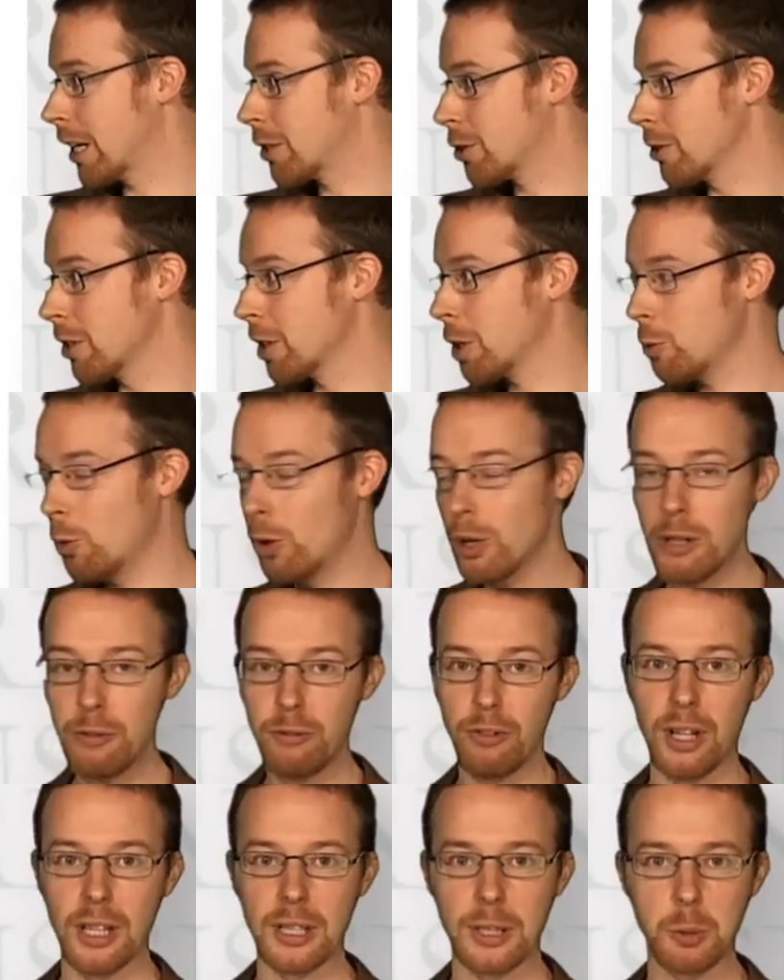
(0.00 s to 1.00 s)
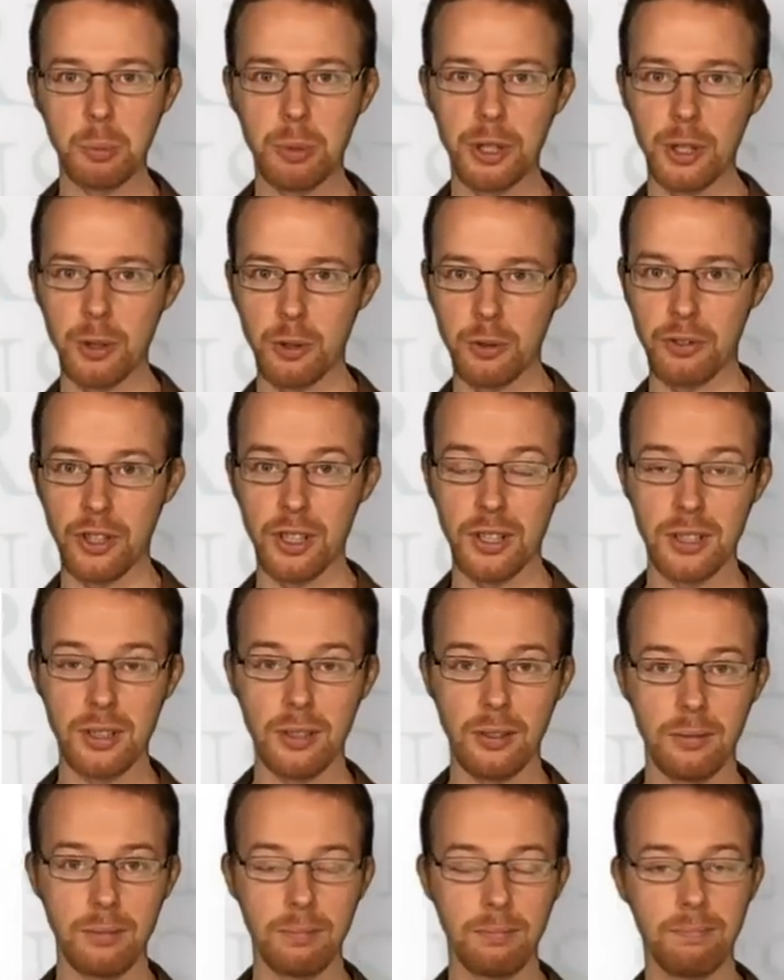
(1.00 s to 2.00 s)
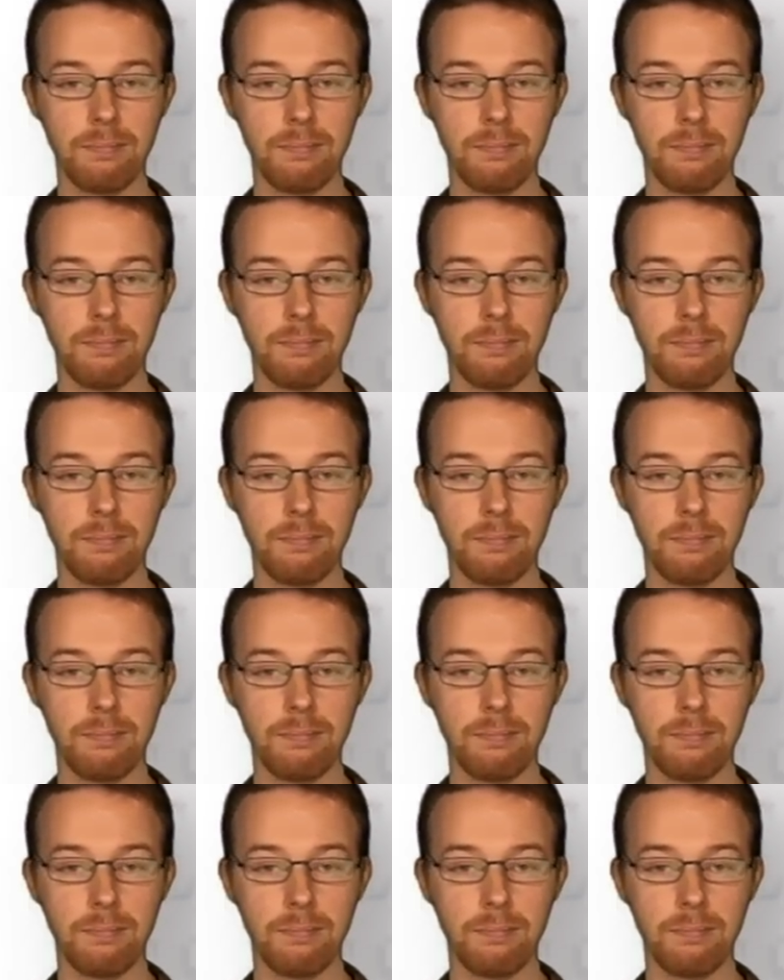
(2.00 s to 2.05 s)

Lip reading: actually qualified to be universal?